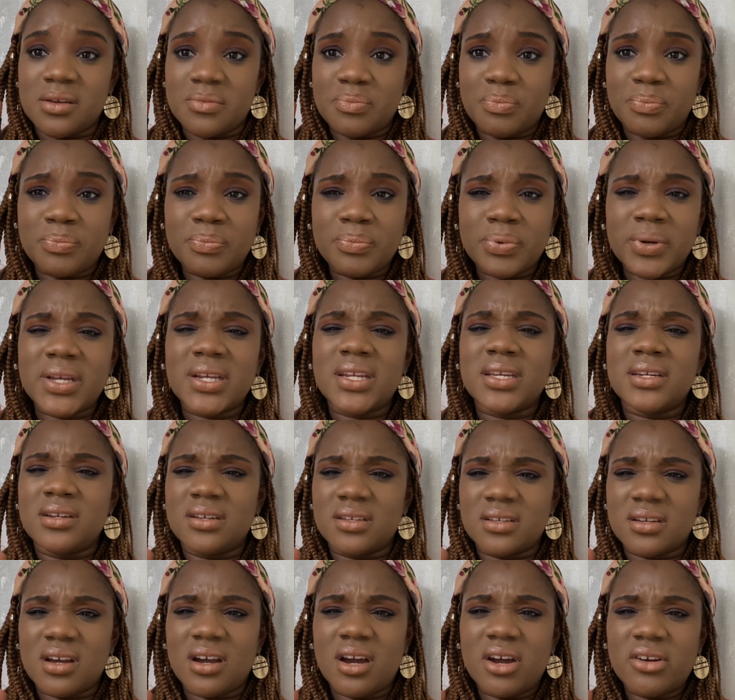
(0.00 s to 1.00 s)
pretty
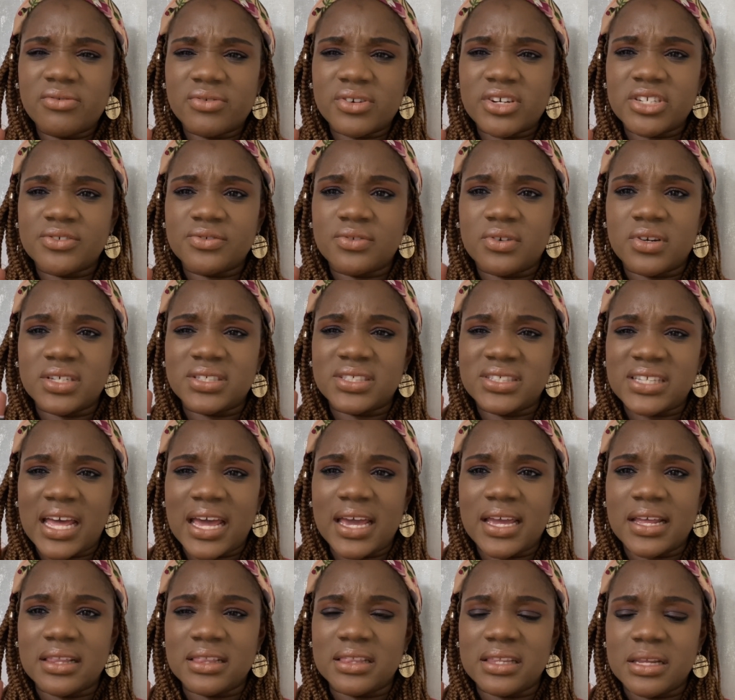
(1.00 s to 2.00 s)
good coverage for a
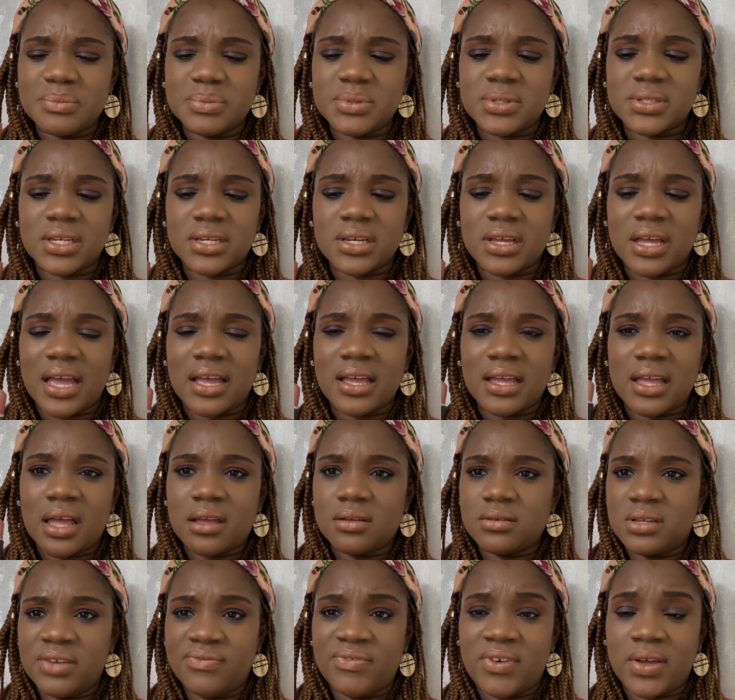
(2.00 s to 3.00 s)
satin lipstick,
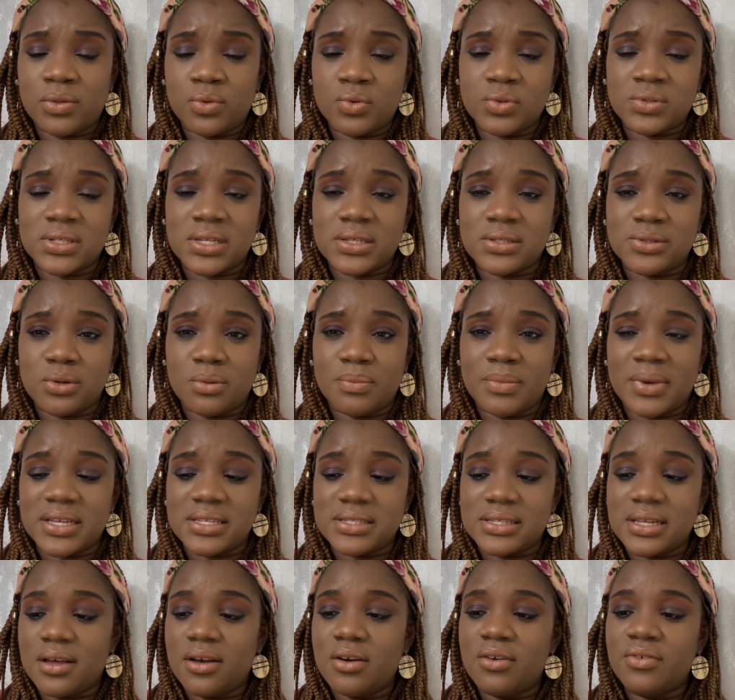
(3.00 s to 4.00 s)
if I do say so
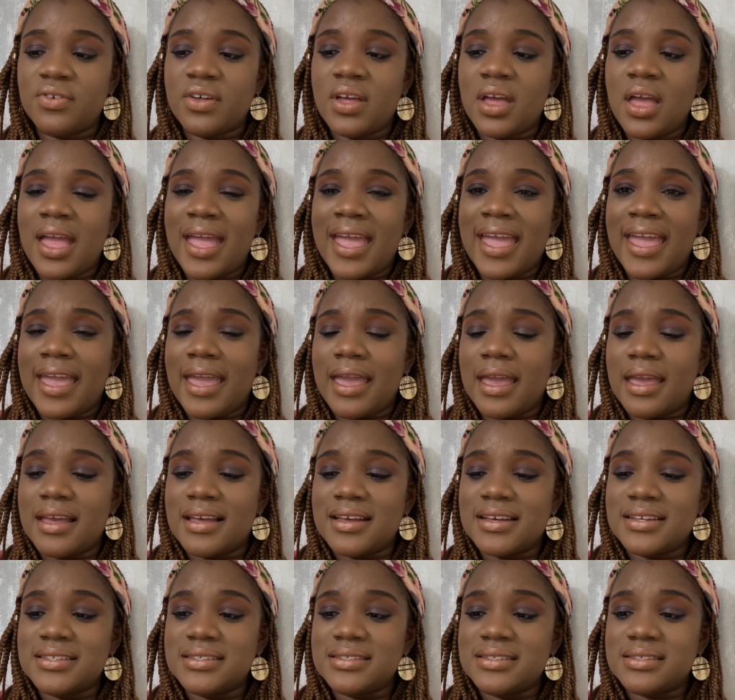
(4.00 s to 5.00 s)
myself.
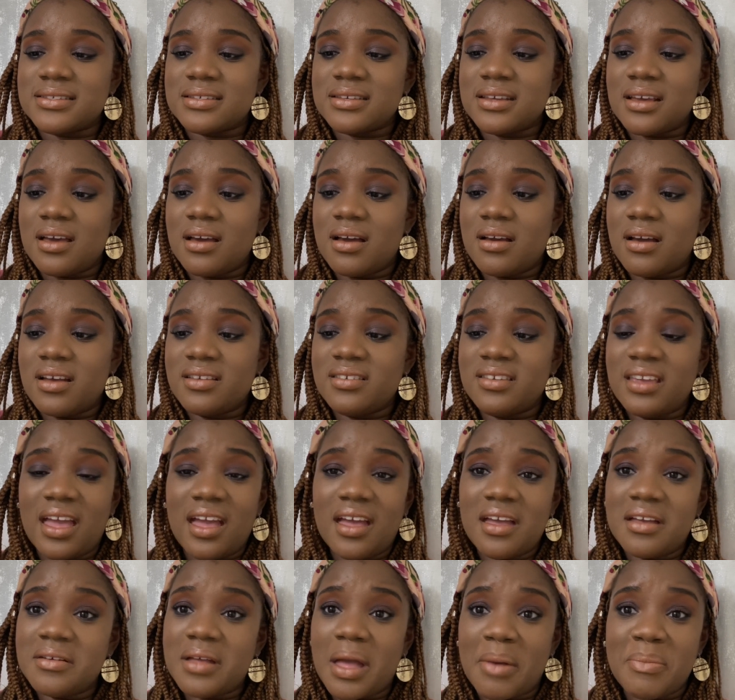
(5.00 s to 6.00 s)
And
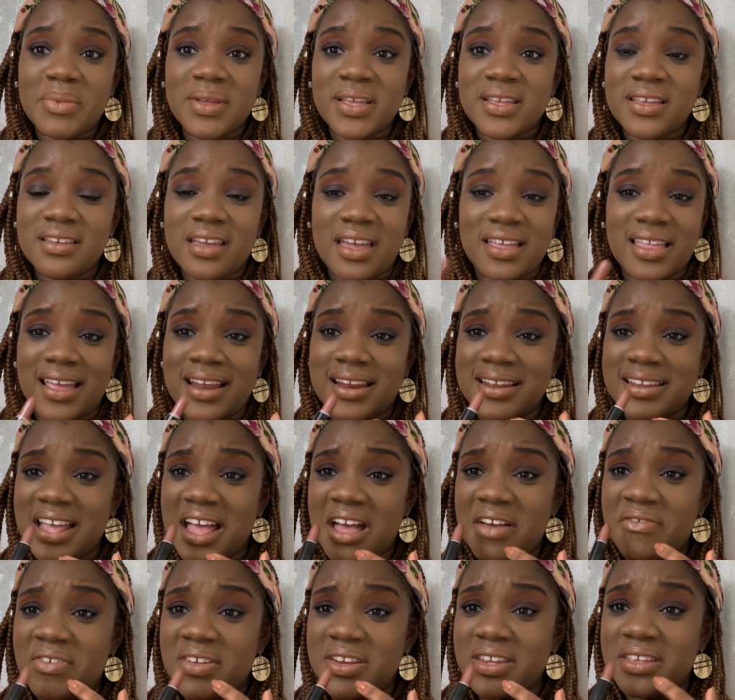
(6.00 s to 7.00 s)
yeah, I mean, and I didn't
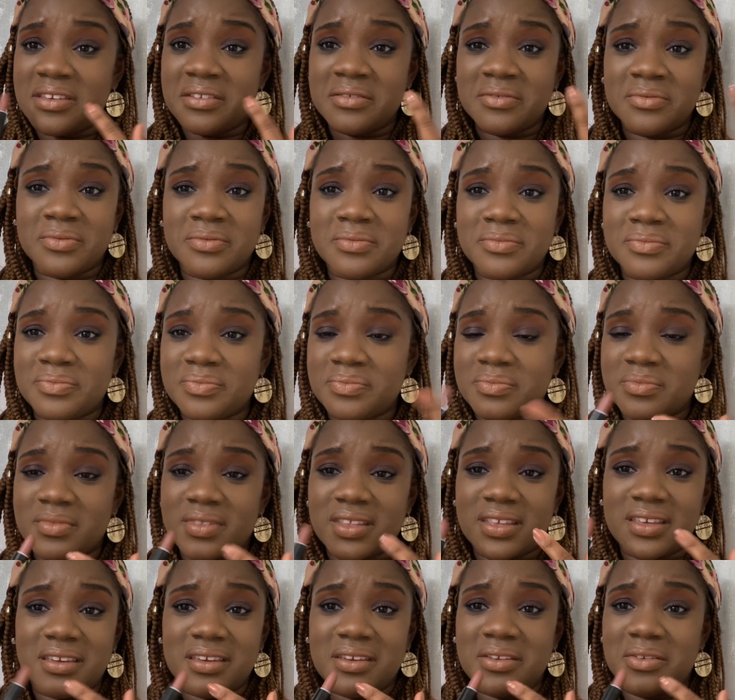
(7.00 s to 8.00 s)
have any,
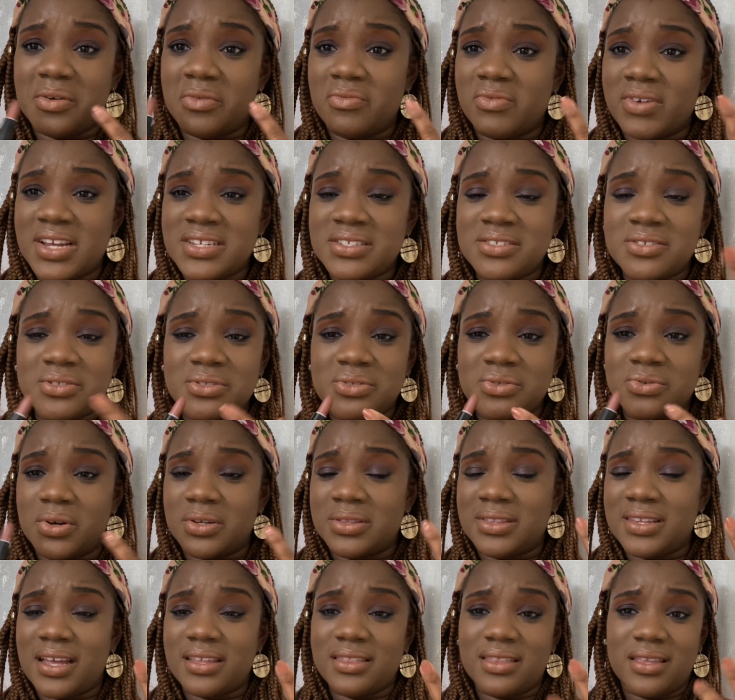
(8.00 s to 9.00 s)
you know, residue or
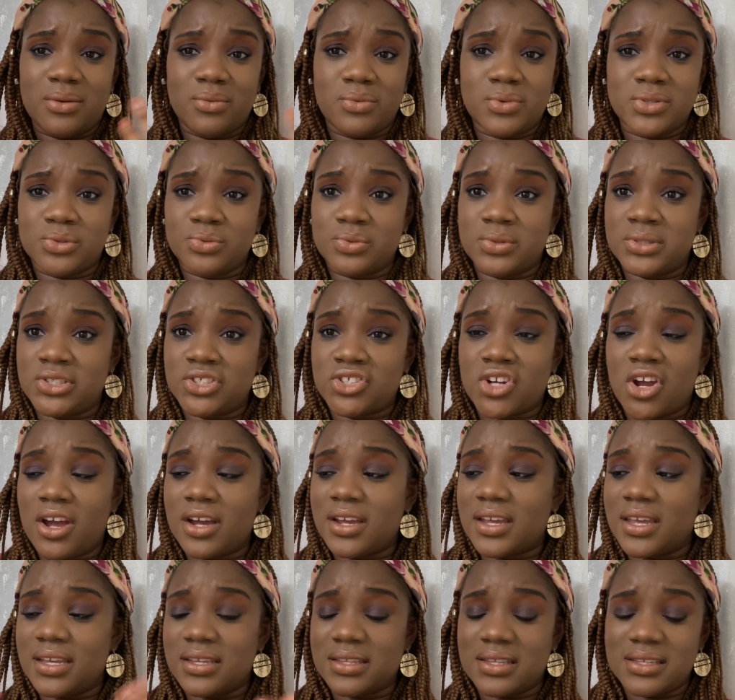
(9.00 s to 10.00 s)
nothing, which was
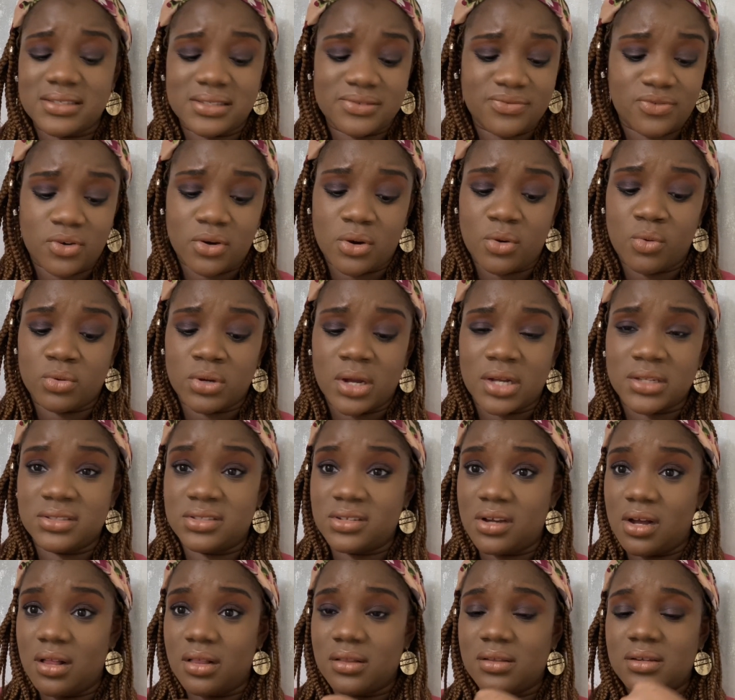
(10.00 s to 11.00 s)
shocking. This for
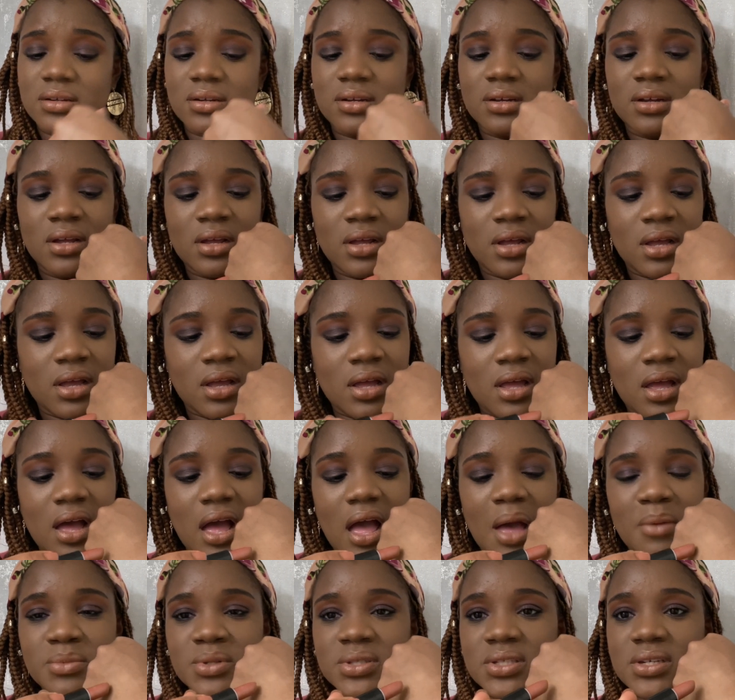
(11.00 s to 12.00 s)
$1.
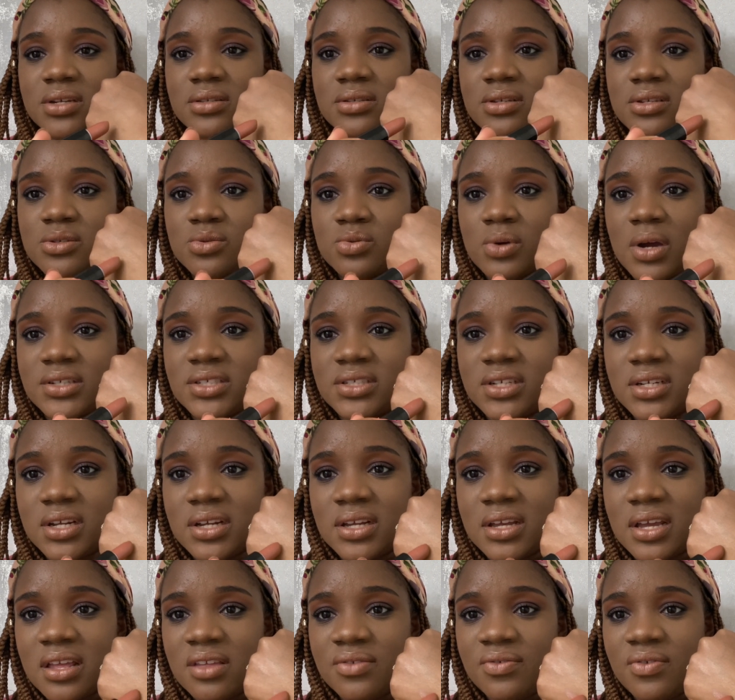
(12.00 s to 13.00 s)
I'm just gonna swatch it
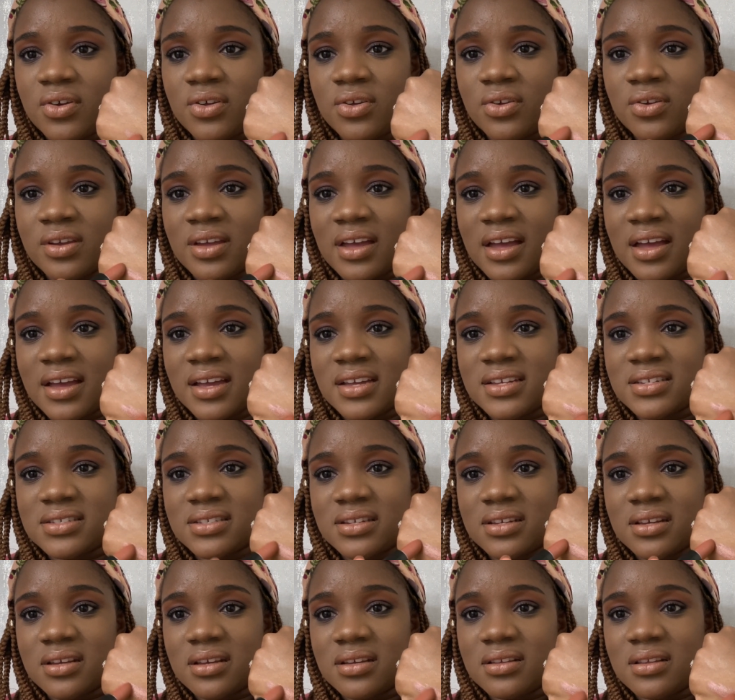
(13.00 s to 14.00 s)
again for you guys.
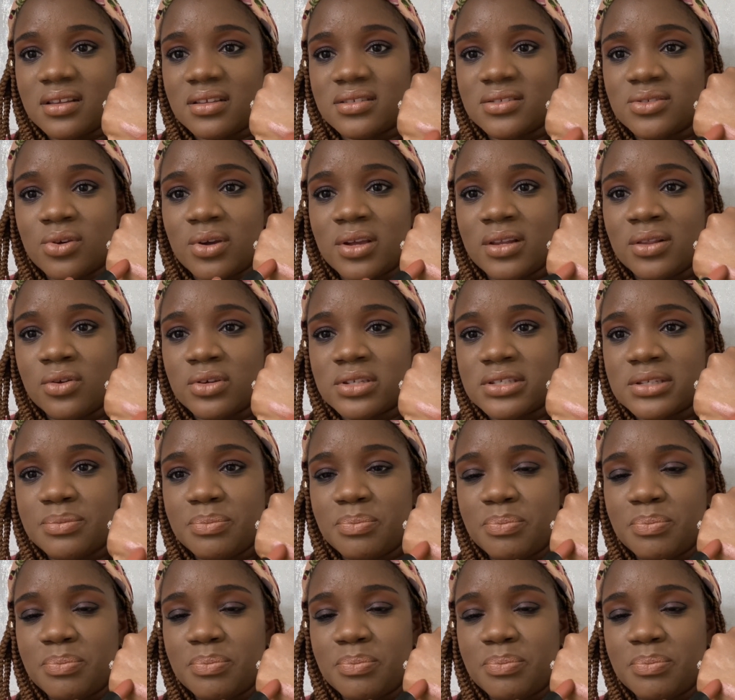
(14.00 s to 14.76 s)
So it looks,